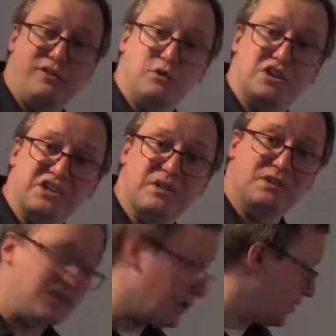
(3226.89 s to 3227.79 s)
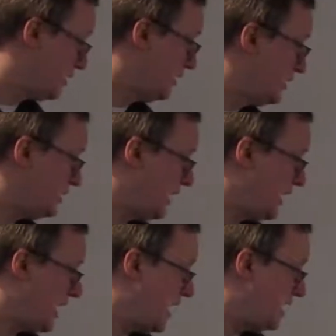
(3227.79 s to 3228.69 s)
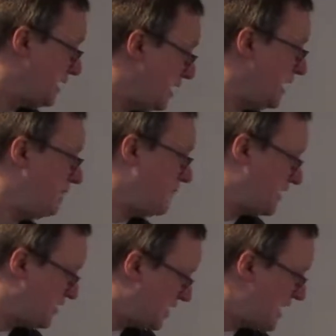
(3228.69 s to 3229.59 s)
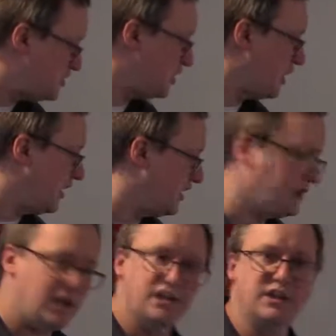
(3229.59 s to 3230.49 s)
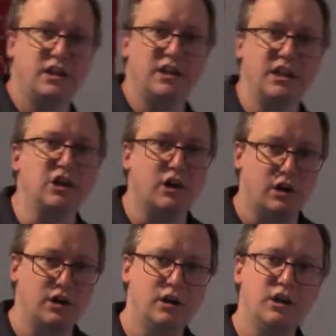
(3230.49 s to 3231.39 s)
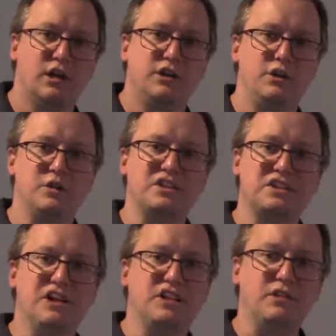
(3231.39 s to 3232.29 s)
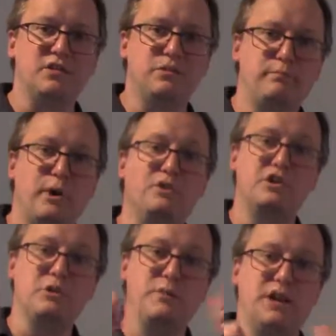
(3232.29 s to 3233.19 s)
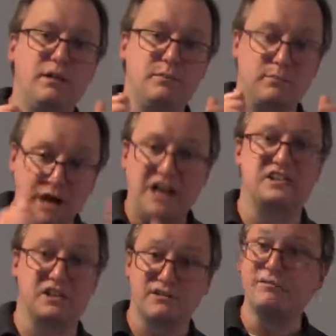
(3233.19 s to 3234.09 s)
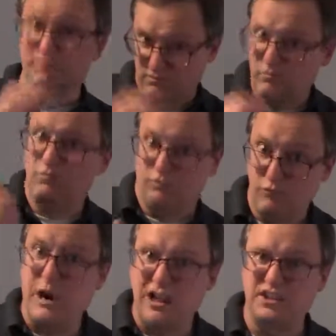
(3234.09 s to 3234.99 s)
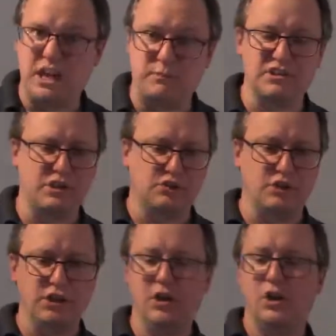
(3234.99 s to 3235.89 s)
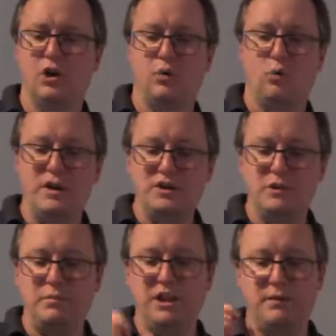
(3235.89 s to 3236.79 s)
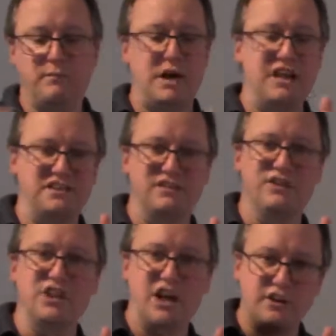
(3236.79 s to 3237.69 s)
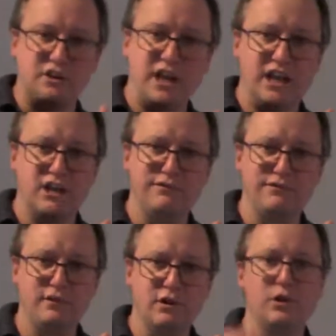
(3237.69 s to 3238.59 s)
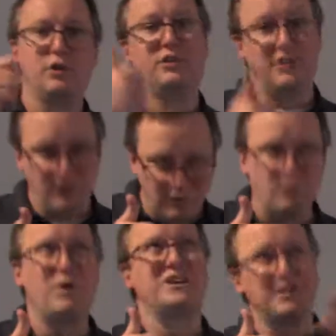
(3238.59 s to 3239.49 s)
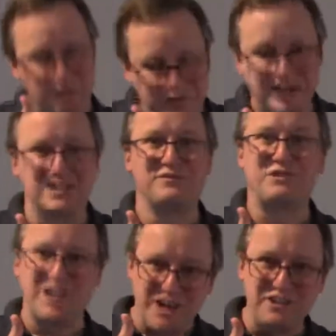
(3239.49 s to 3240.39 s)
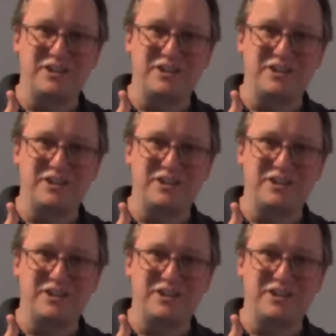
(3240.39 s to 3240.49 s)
you just consider the HER and the ER, you can see that both could be positive, wild type essentially. One could be positive and the other negative. One could be positive with the other